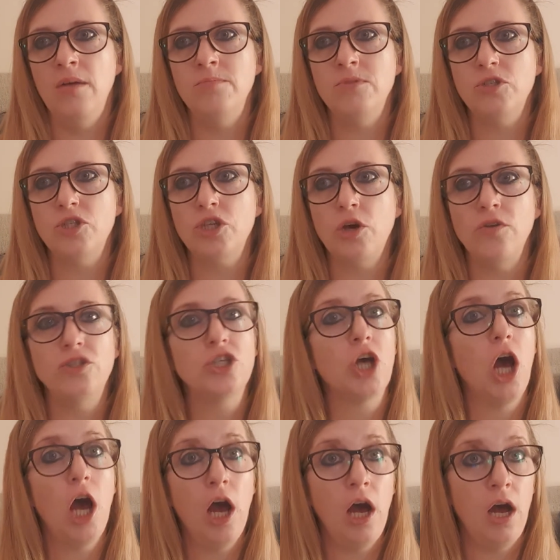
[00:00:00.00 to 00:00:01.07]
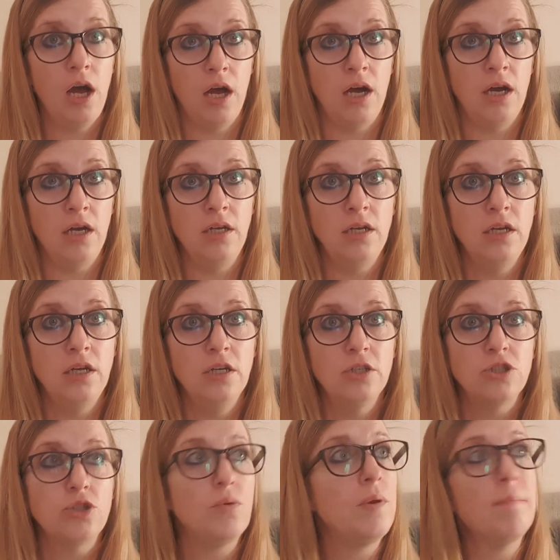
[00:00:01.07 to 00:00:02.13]
So to her,
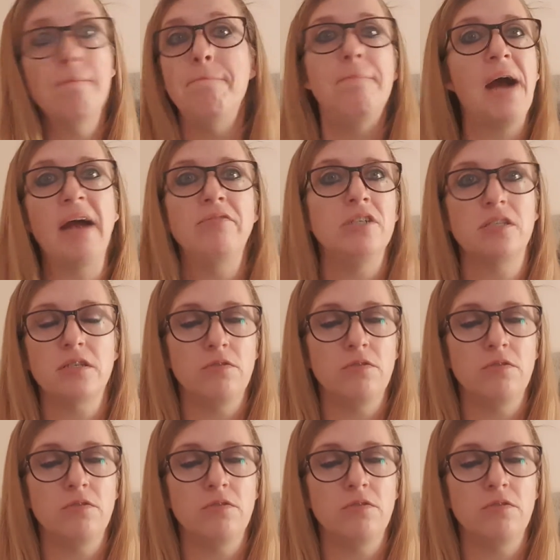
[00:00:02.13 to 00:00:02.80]
to embarrass